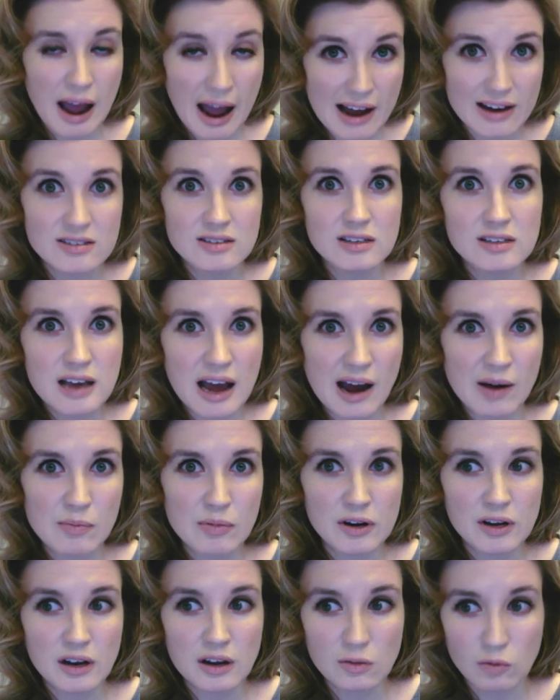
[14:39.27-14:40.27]
as it's
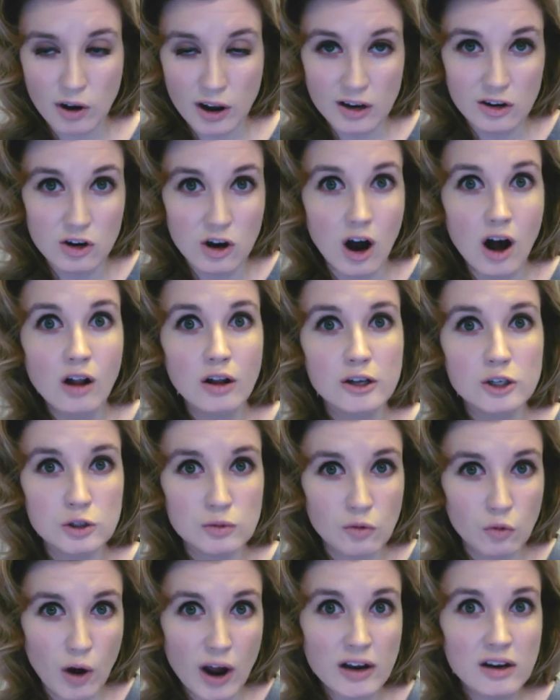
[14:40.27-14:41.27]
happening and acknowledge
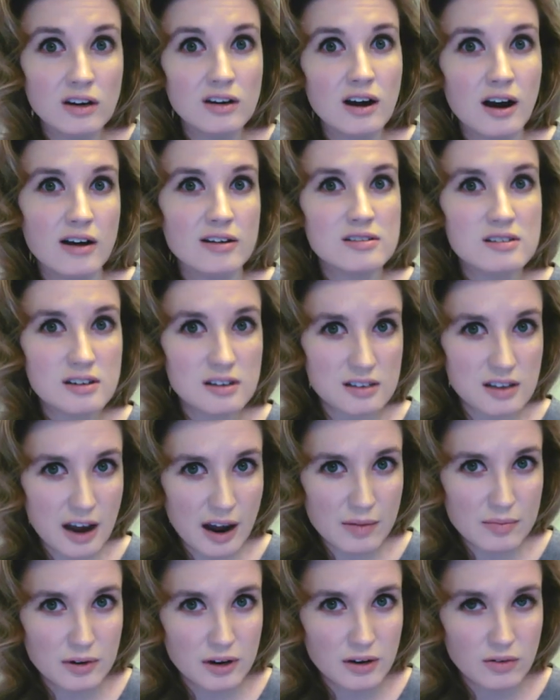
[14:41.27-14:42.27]
and recognize that it's
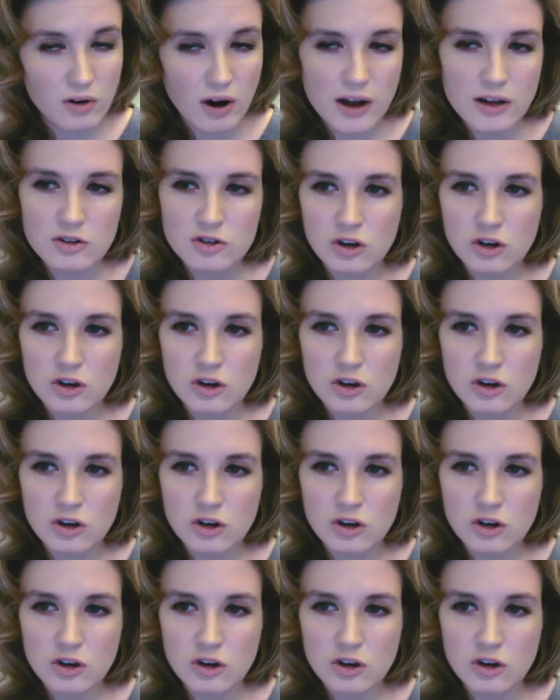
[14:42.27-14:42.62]
happening, right?